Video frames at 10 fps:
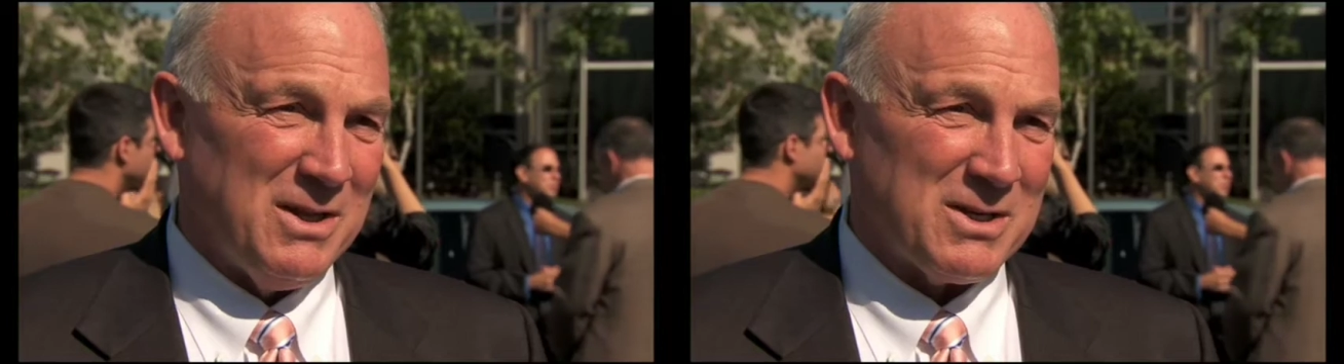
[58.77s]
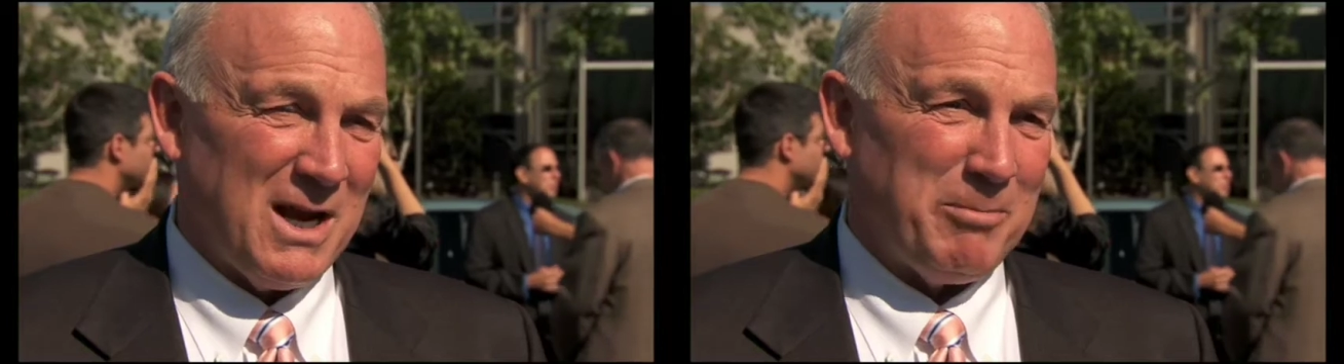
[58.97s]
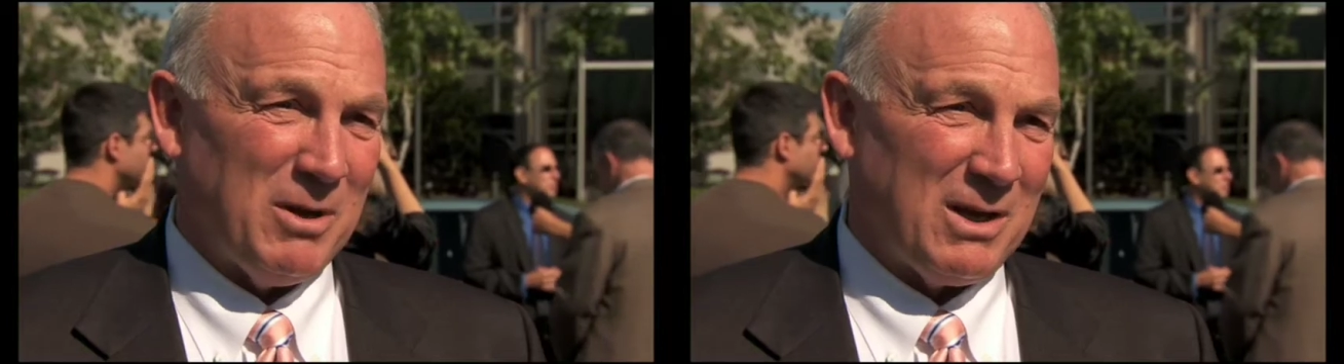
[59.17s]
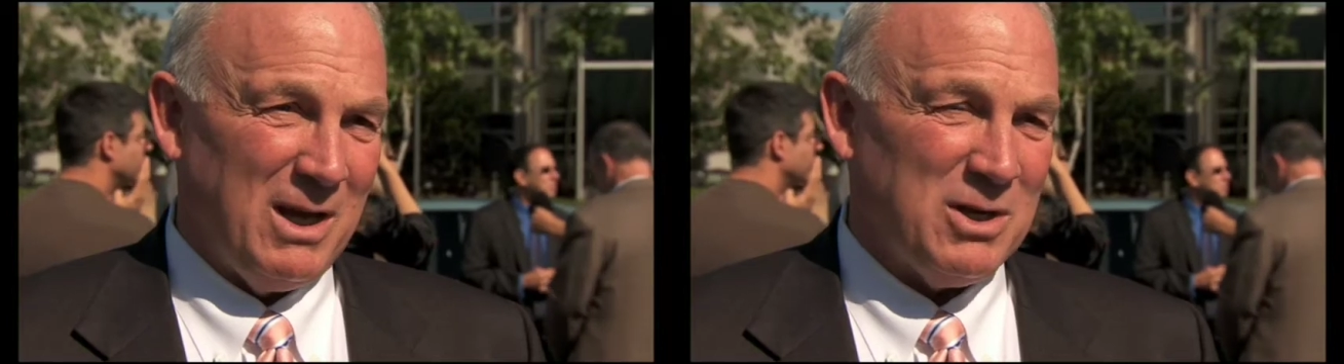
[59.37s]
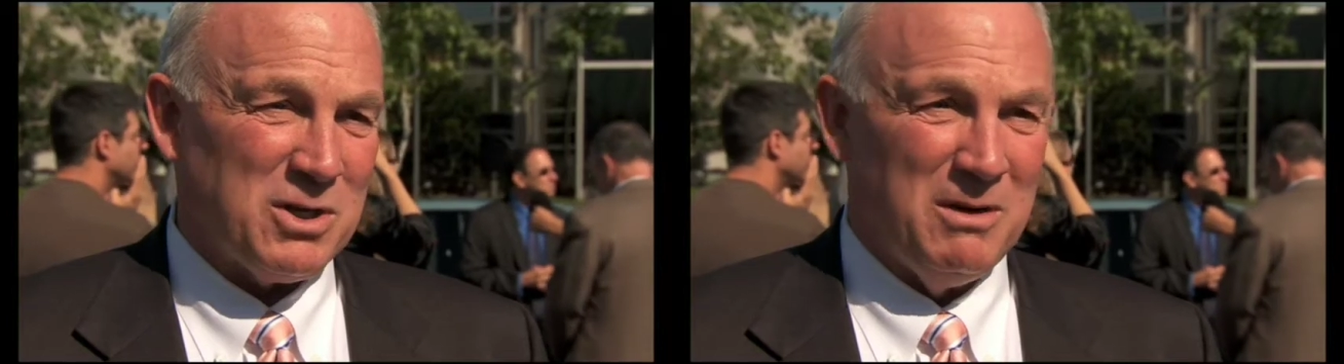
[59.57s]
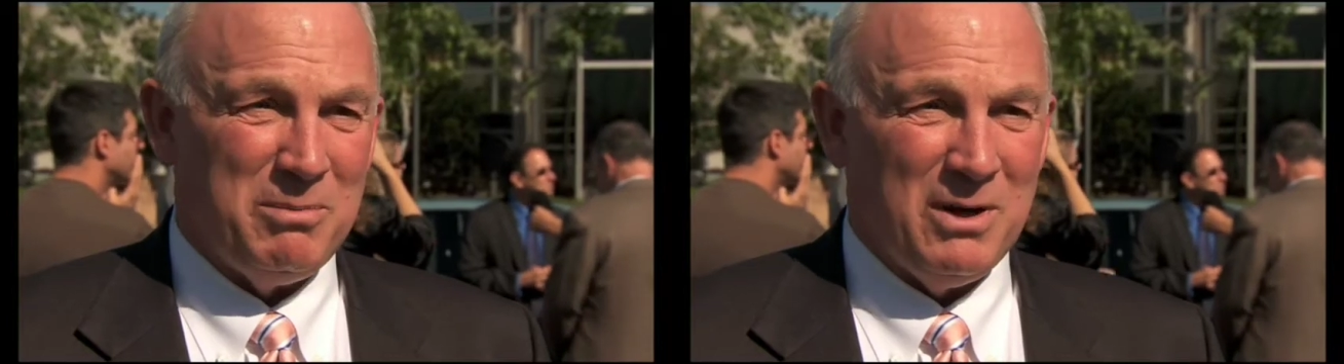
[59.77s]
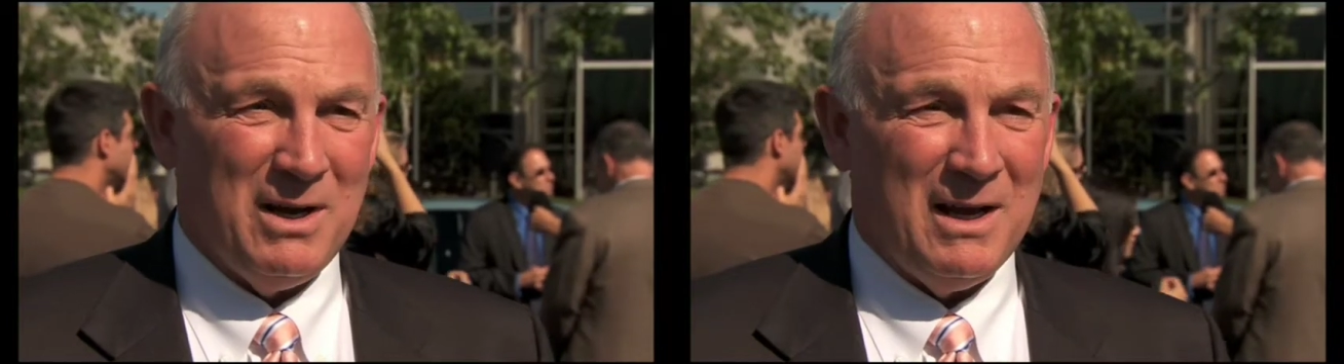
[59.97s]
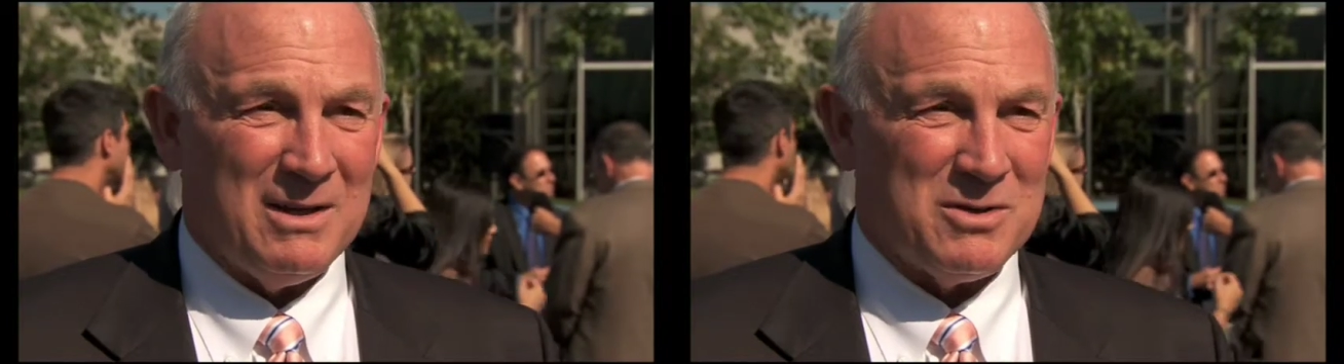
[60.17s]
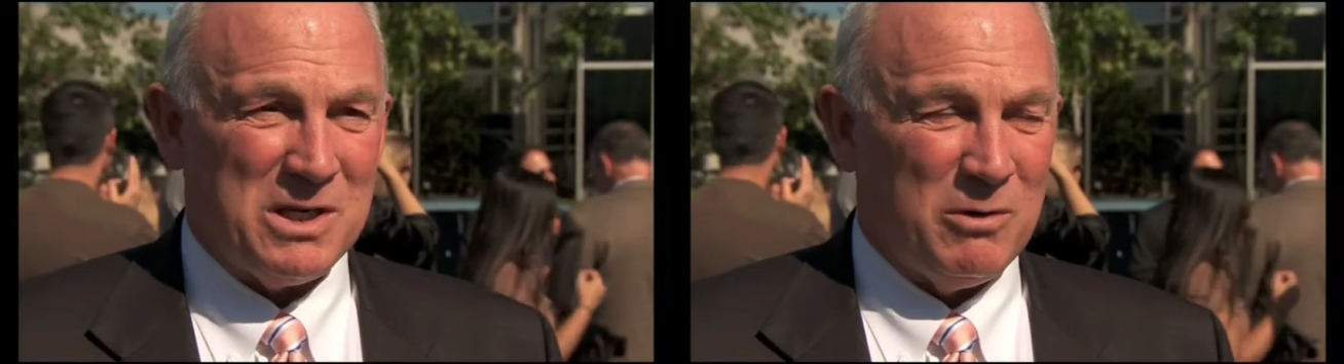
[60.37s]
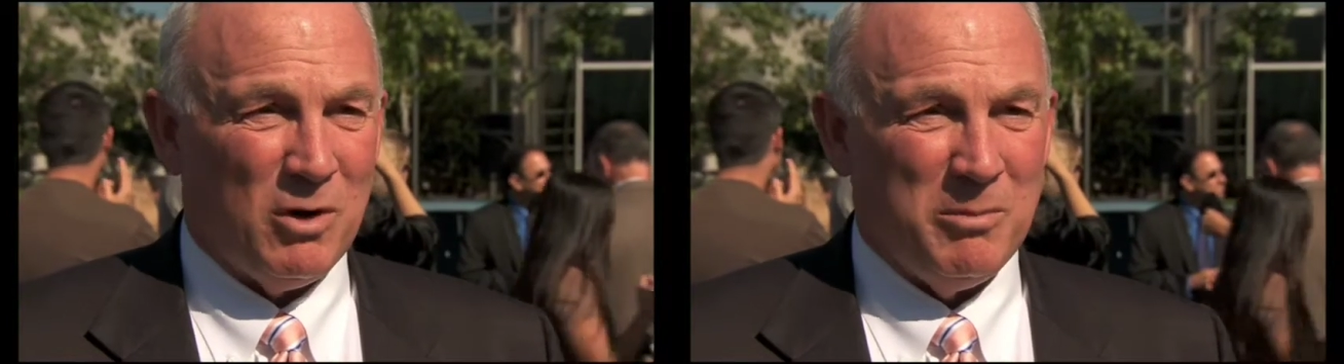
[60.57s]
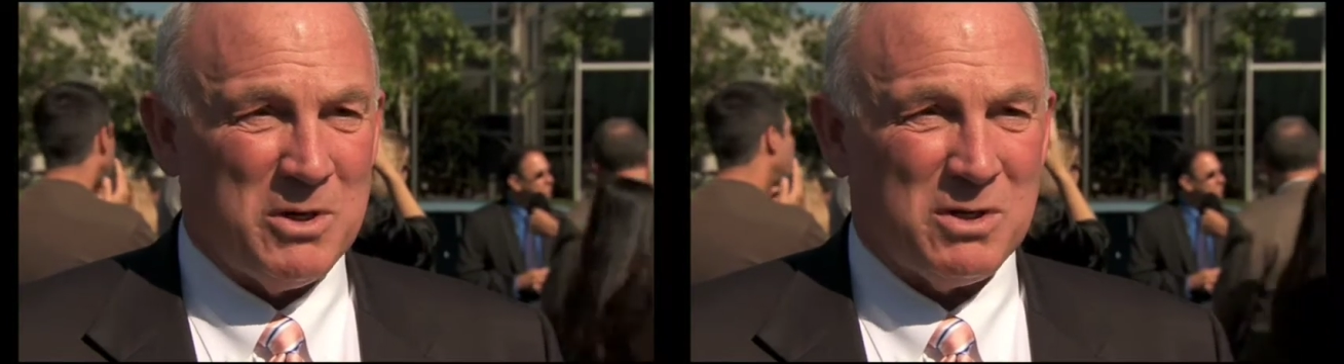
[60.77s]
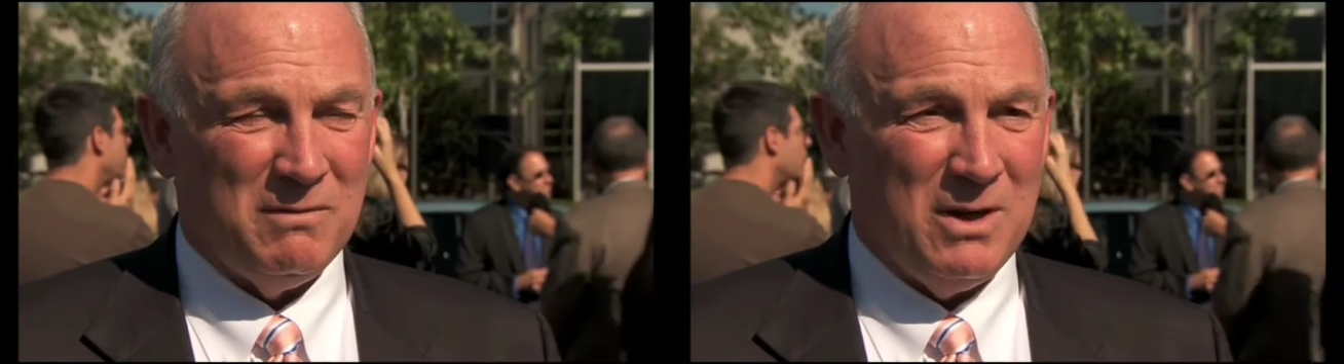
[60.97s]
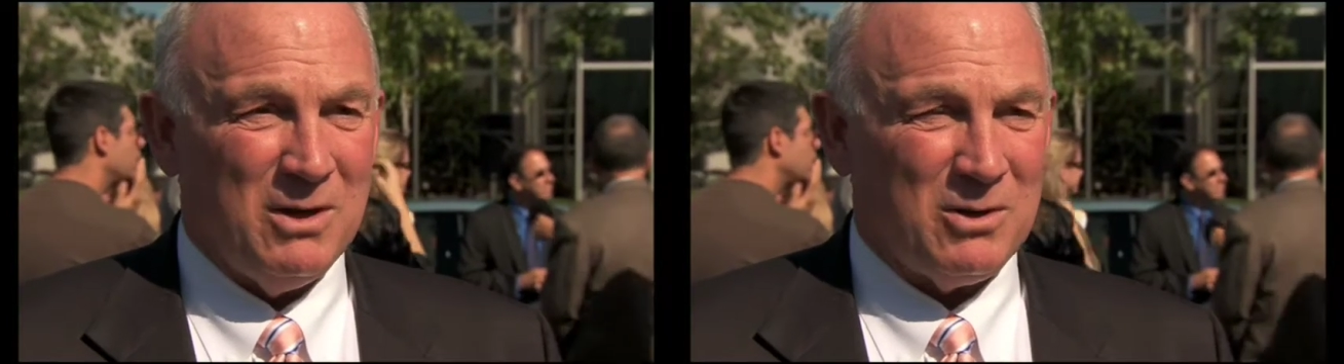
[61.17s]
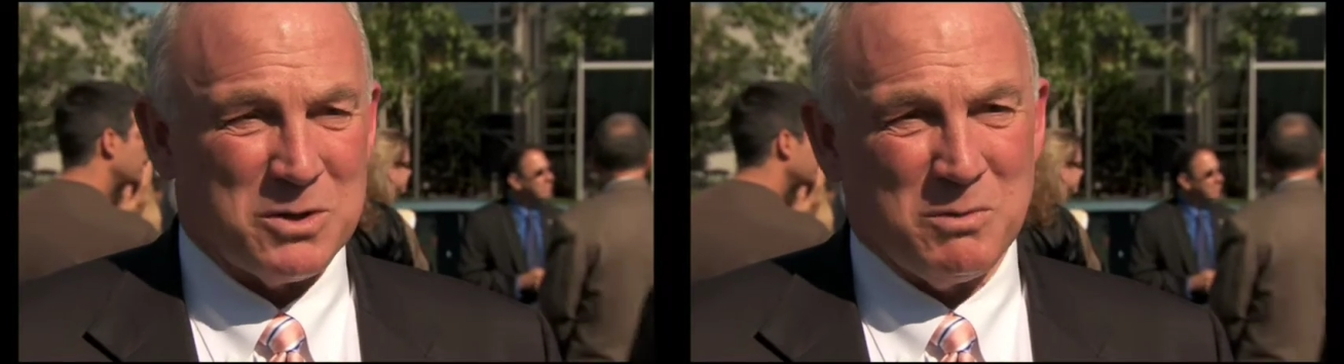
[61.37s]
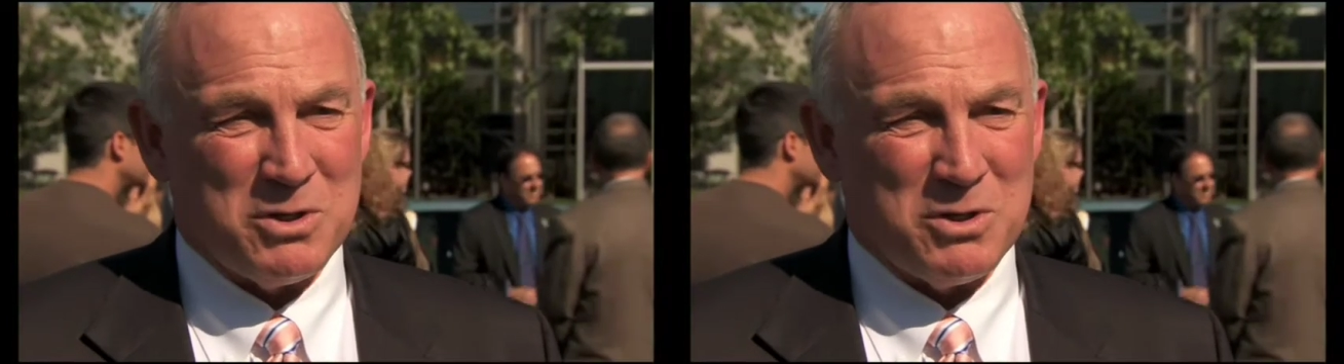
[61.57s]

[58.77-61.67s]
this application of putting out zero emission vehicles,